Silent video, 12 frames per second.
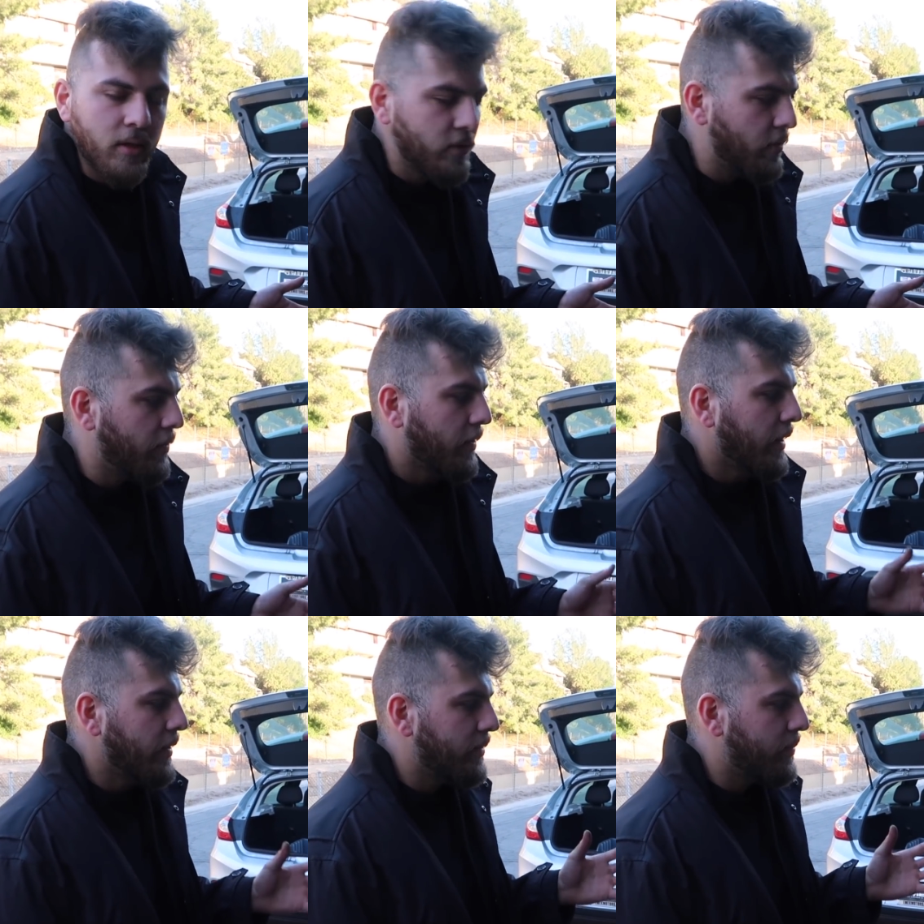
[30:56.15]
So if it
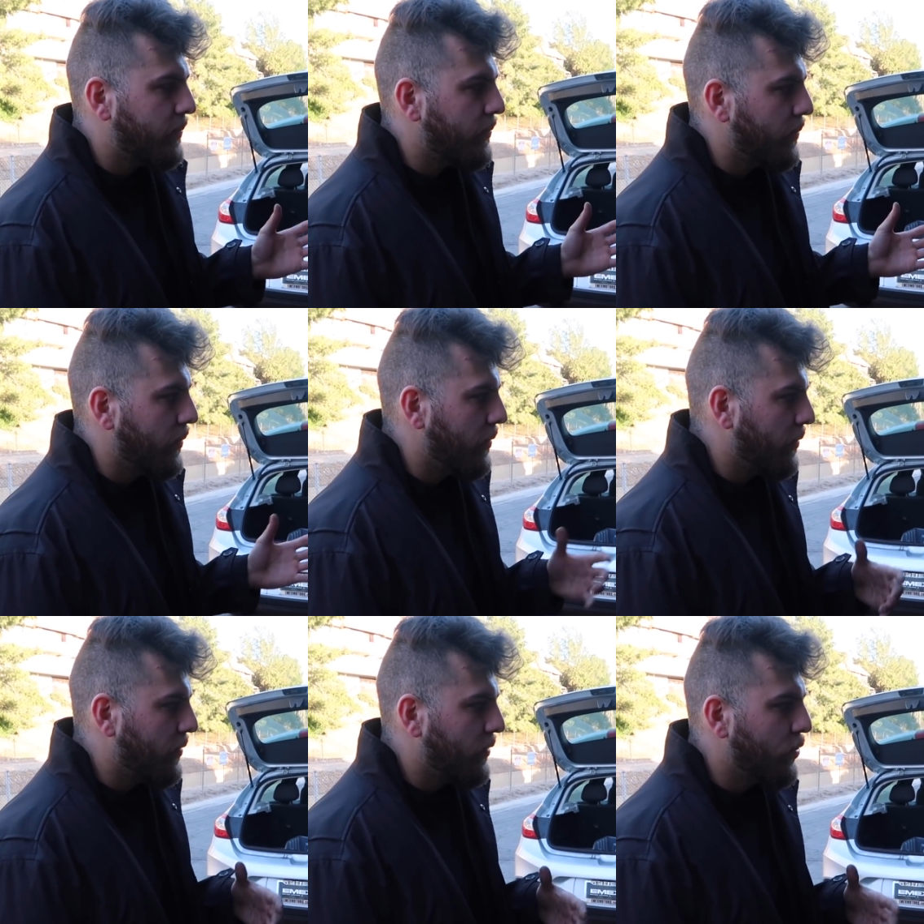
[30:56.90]
gets
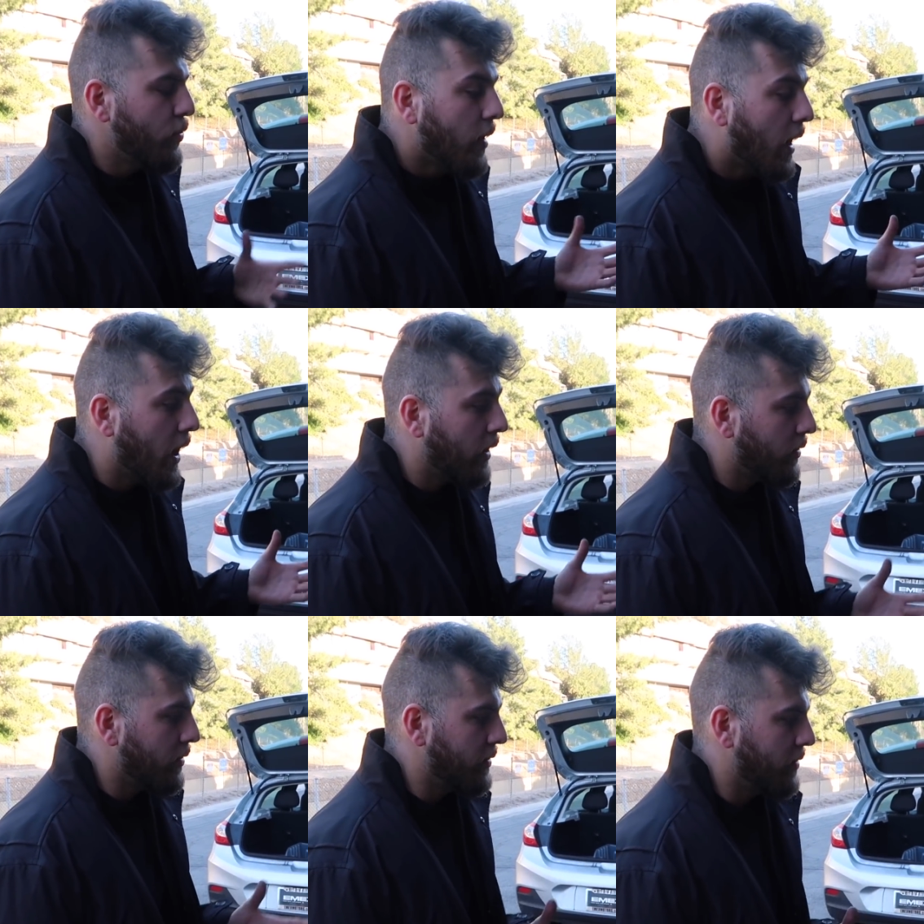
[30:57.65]
too
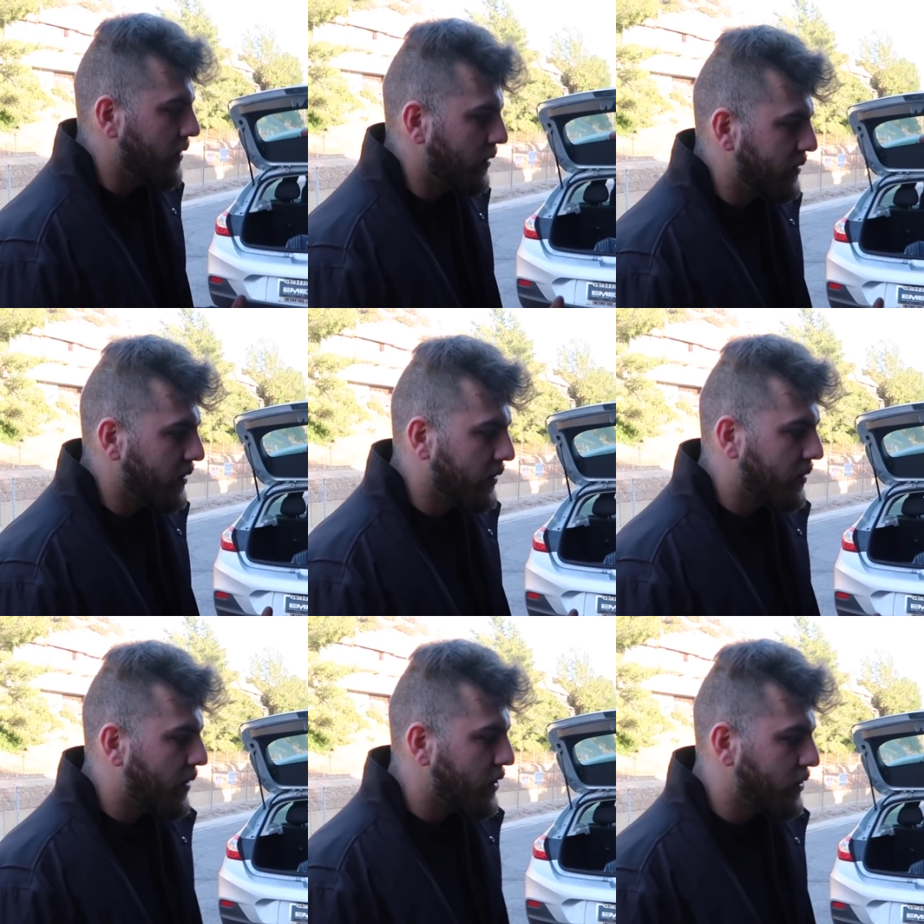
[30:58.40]
hot or the
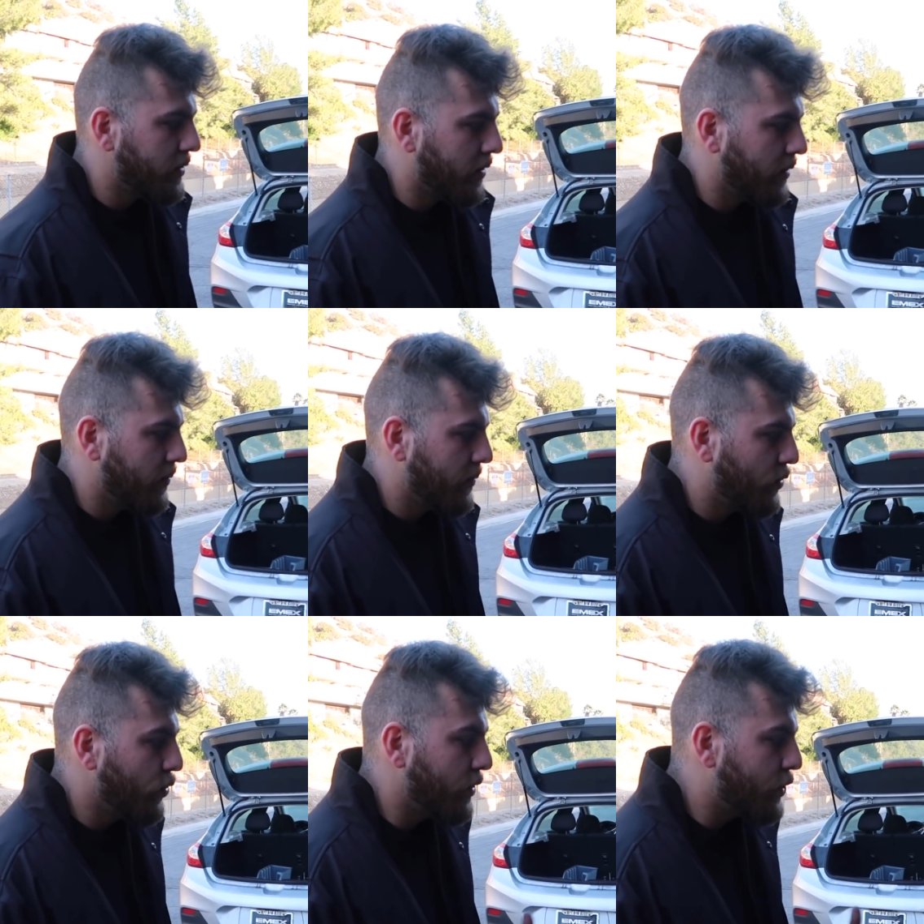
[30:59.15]
cylinder pressures are
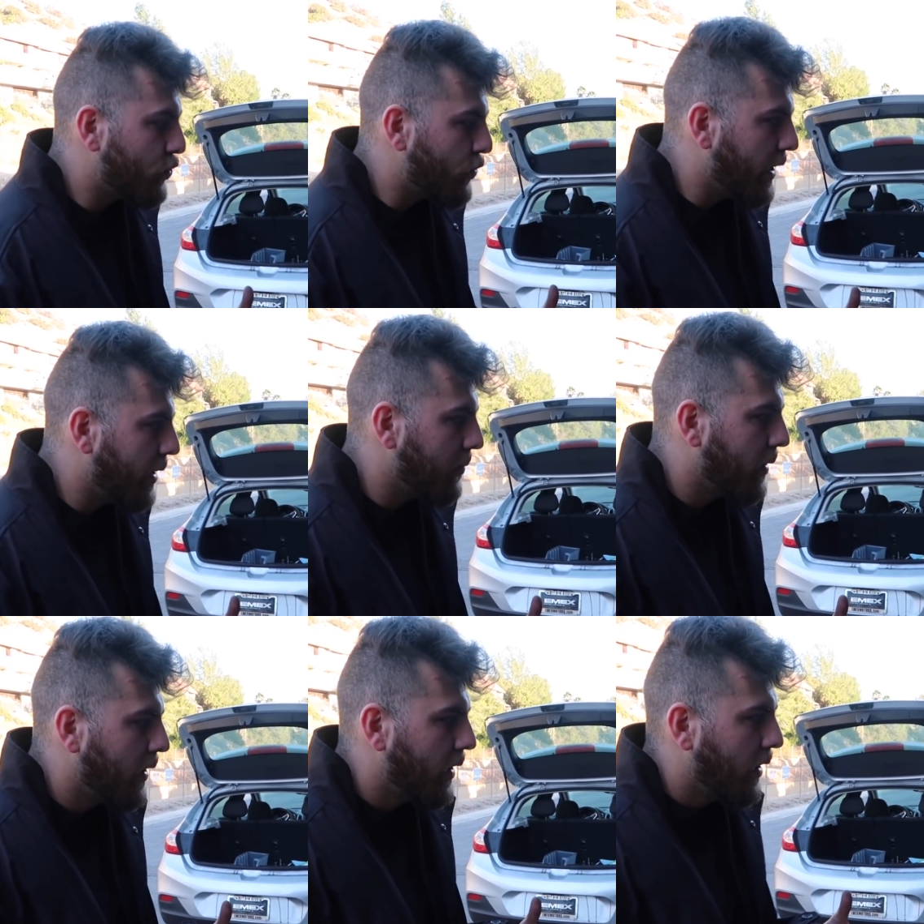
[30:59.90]
too
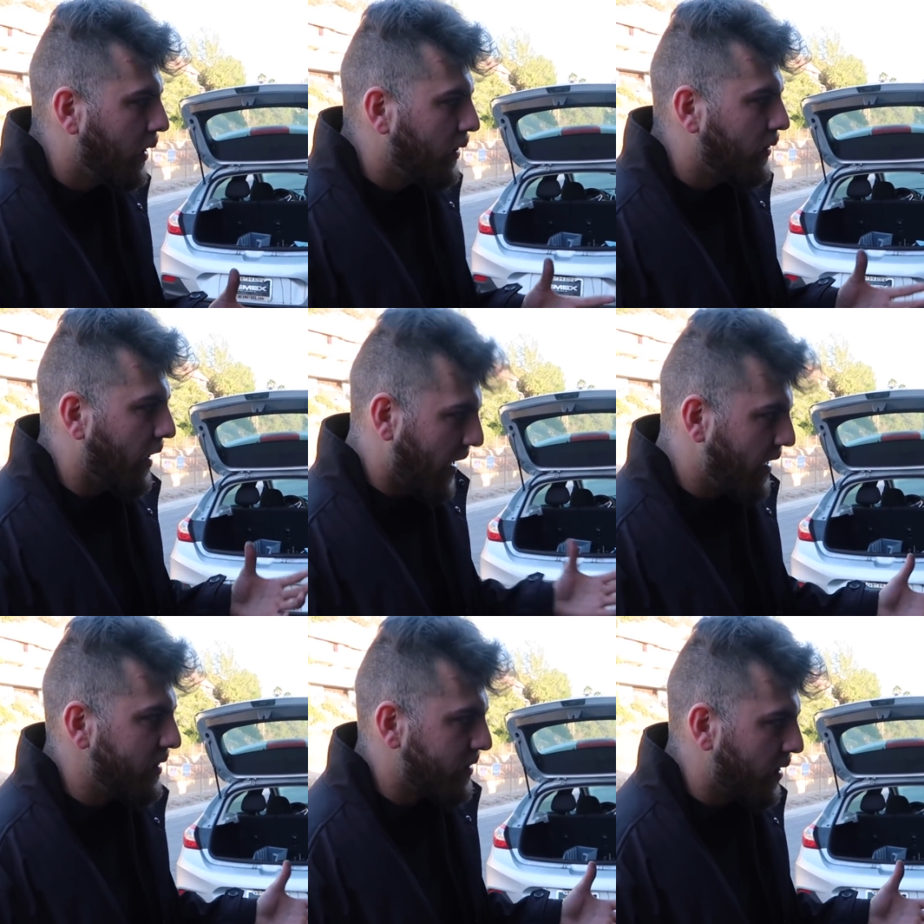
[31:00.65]
extreme, the
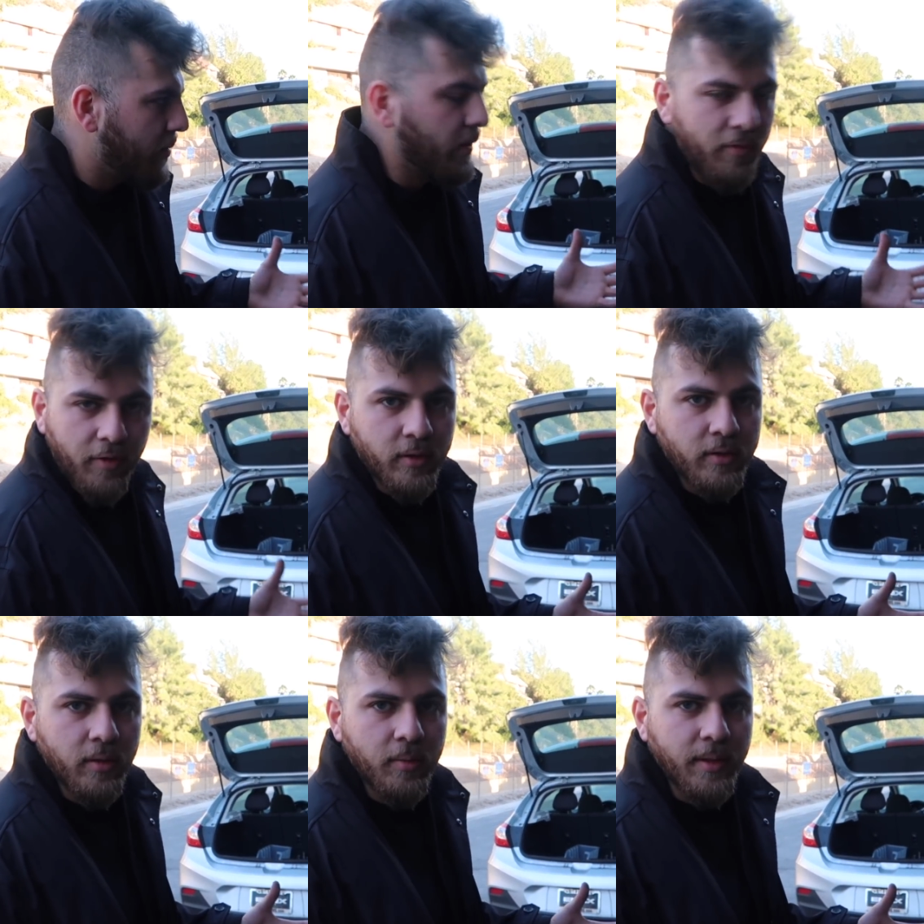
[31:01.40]
head is going to be the
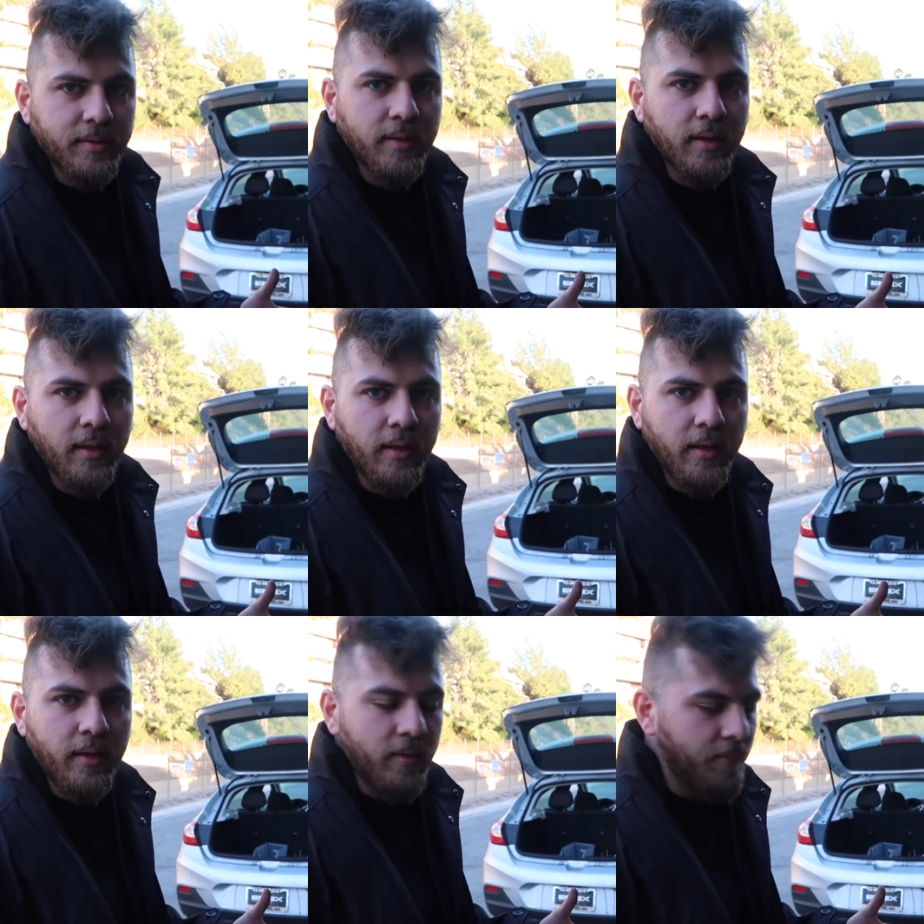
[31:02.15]
first to
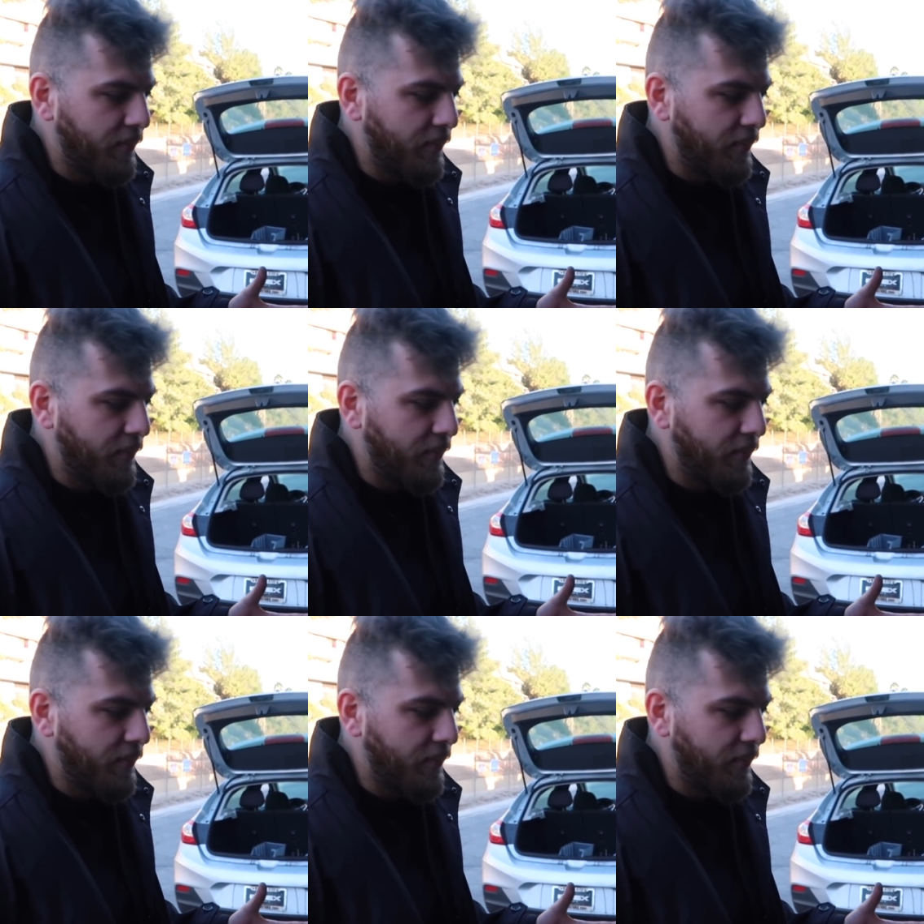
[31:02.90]
basically